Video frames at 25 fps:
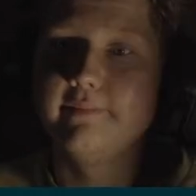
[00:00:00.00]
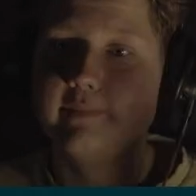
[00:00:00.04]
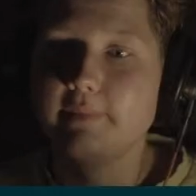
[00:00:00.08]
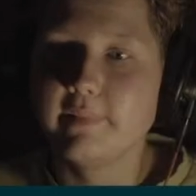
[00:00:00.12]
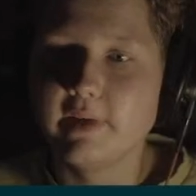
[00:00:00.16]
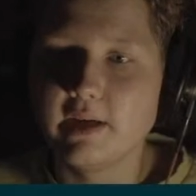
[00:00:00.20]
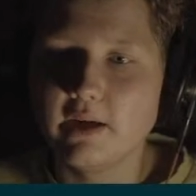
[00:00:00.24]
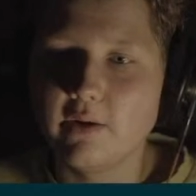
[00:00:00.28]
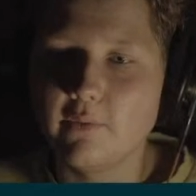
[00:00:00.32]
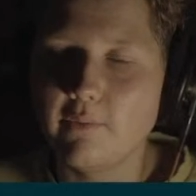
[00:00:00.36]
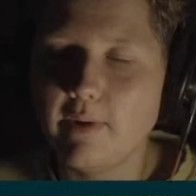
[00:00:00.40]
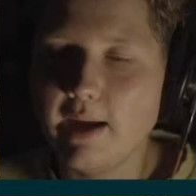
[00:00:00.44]

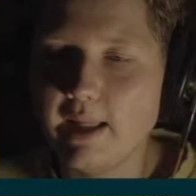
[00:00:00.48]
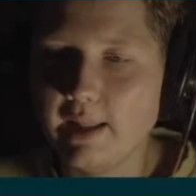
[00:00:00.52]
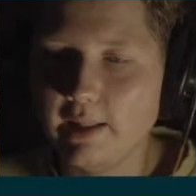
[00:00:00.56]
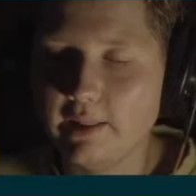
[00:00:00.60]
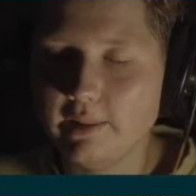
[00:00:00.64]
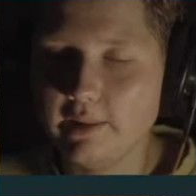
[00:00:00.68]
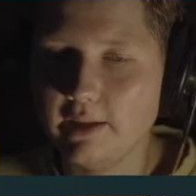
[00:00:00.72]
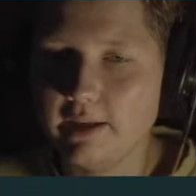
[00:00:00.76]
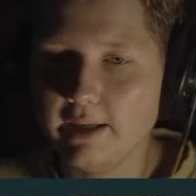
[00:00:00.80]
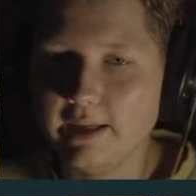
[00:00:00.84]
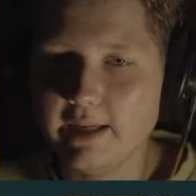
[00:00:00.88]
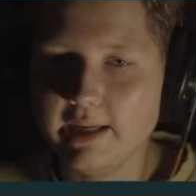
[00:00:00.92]
Well,
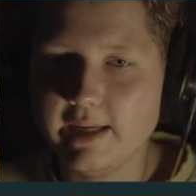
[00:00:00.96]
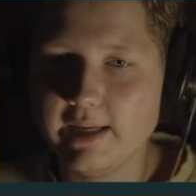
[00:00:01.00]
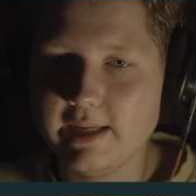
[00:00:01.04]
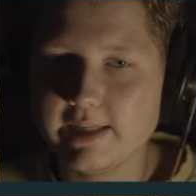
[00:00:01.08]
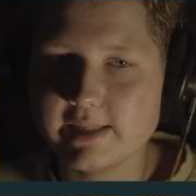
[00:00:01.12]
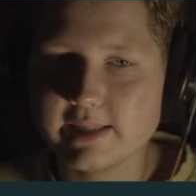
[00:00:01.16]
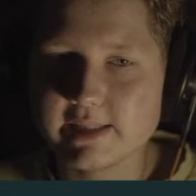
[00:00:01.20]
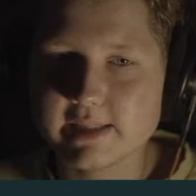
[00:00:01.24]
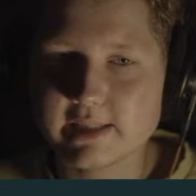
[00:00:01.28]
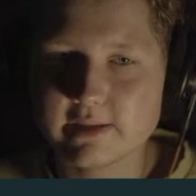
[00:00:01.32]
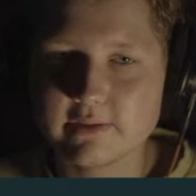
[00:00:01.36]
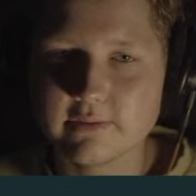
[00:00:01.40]

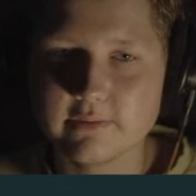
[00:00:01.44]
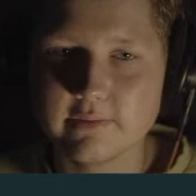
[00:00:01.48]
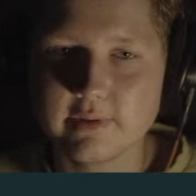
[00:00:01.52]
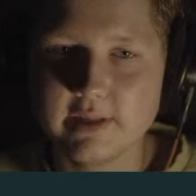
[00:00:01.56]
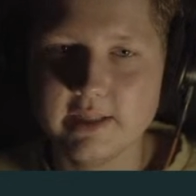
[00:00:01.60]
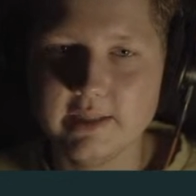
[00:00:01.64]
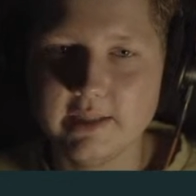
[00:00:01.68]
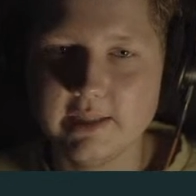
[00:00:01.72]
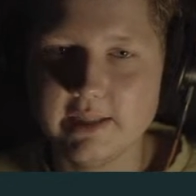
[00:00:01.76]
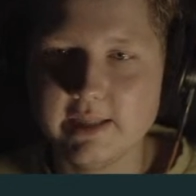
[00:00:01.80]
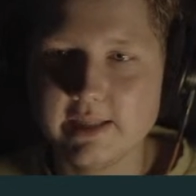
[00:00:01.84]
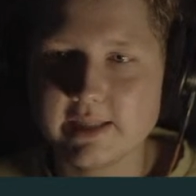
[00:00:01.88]
it's
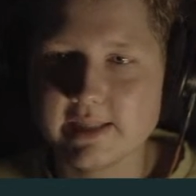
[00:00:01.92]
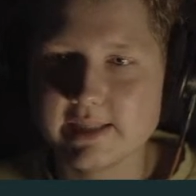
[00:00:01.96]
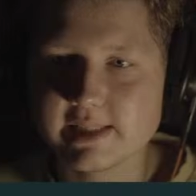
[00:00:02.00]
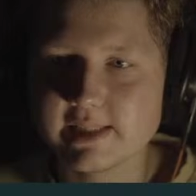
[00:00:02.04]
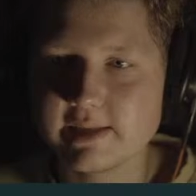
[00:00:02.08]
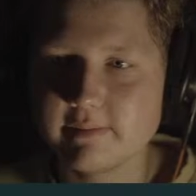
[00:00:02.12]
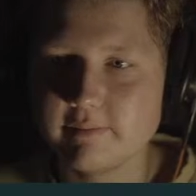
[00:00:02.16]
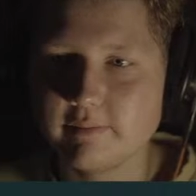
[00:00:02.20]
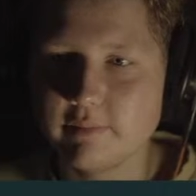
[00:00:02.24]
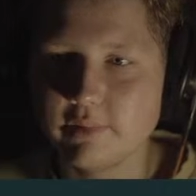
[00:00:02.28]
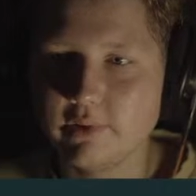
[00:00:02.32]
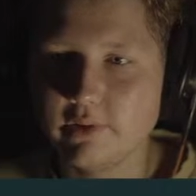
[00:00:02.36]
really
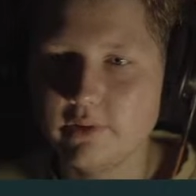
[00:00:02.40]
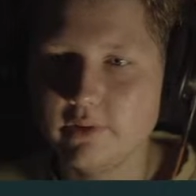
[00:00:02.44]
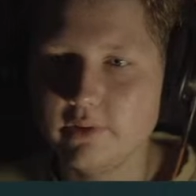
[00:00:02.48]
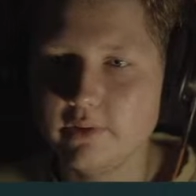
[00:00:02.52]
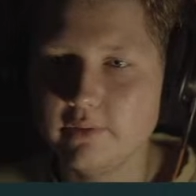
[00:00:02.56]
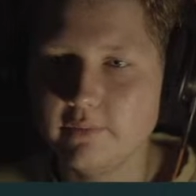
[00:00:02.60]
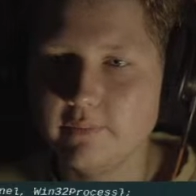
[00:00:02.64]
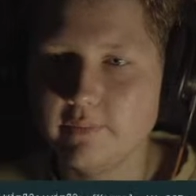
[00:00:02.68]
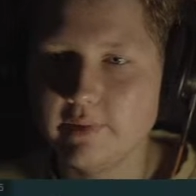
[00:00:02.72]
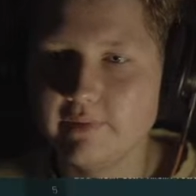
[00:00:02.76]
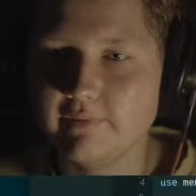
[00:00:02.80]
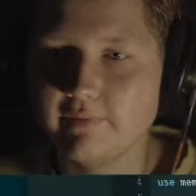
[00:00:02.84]
simple.
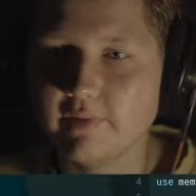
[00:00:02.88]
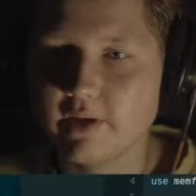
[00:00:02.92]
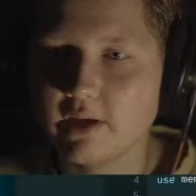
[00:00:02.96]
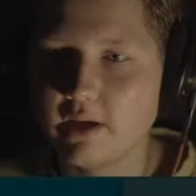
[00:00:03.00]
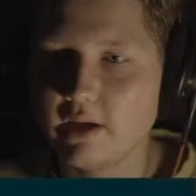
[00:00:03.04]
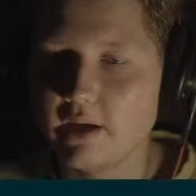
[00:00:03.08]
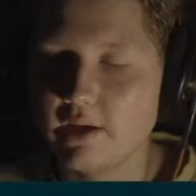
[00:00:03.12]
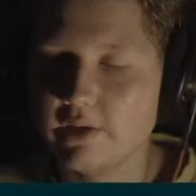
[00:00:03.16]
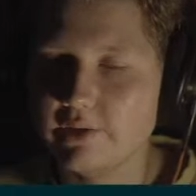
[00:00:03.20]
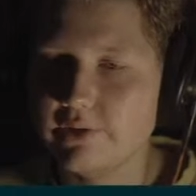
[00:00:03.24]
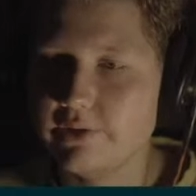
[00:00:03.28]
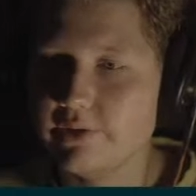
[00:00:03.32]
We've
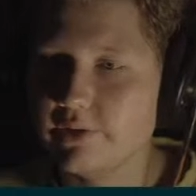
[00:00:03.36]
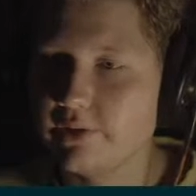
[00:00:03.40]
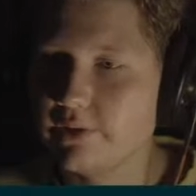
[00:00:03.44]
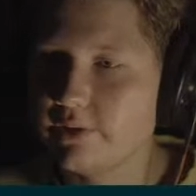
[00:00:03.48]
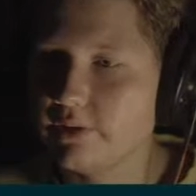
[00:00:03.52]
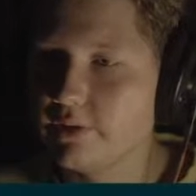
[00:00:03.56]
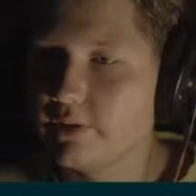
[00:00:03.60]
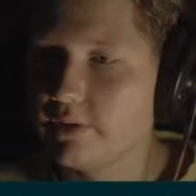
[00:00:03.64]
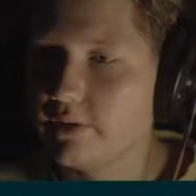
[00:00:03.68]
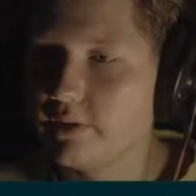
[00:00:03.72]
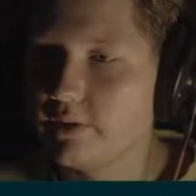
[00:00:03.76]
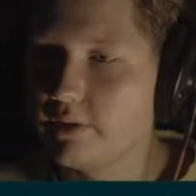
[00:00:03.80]
got
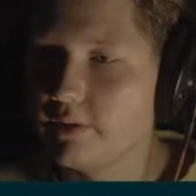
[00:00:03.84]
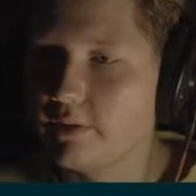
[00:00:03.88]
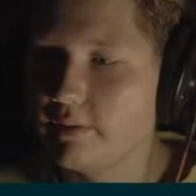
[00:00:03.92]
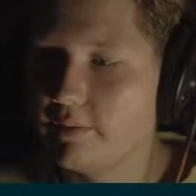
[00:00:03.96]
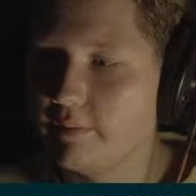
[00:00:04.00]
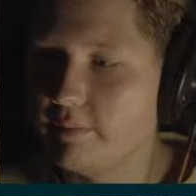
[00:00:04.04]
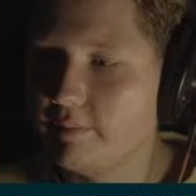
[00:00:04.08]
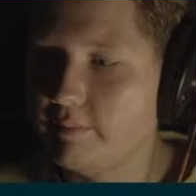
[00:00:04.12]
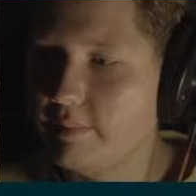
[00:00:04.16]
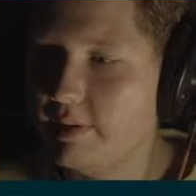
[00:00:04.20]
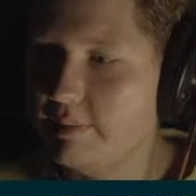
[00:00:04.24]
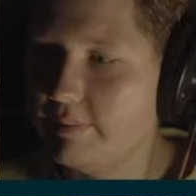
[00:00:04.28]

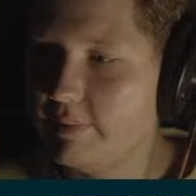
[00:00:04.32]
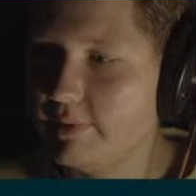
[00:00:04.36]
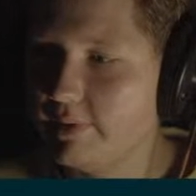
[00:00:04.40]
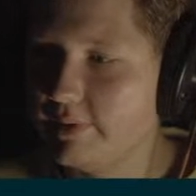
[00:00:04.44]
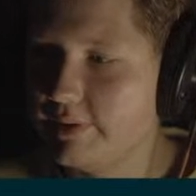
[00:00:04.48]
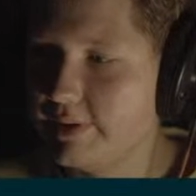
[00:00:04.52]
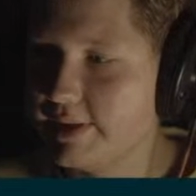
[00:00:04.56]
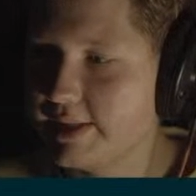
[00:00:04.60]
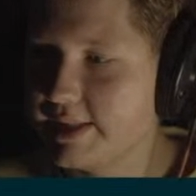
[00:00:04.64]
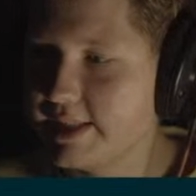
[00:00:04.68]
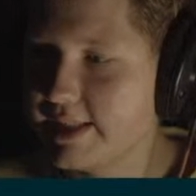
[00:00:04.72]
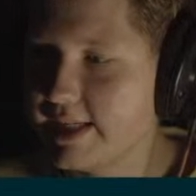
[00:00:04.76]
people in the
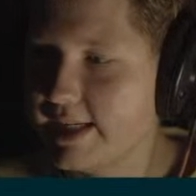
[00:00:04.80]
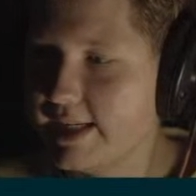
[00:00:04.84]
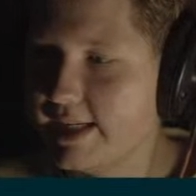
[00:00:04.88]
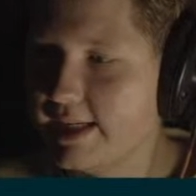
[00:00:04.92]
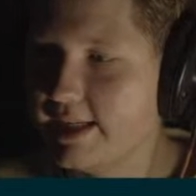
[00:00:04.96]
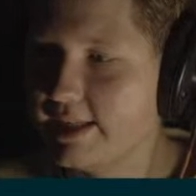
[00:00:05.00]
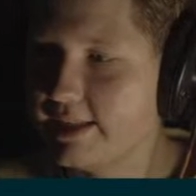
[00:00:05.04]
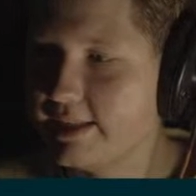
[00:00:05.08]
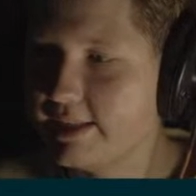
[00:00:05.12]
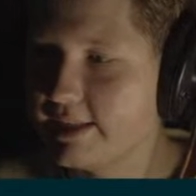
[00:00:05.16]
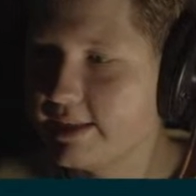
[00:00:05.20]
chat.